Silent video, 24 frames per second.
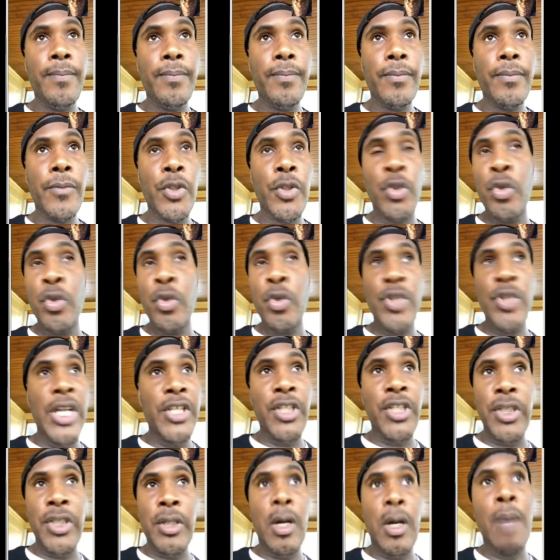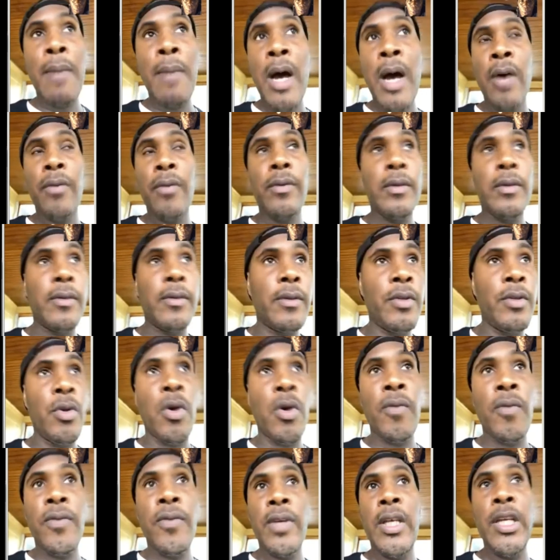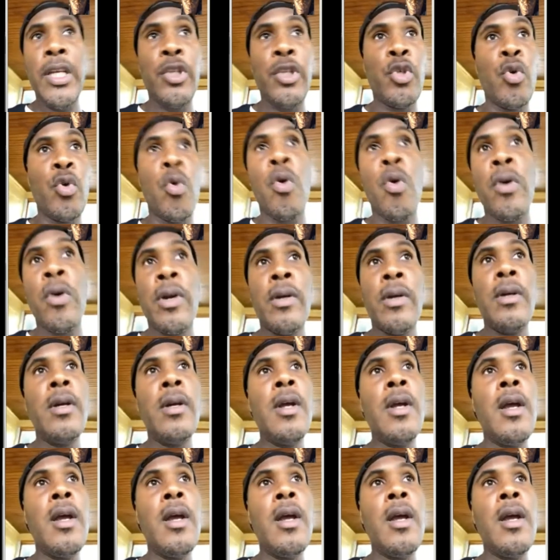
shoes that just come out, each quarter and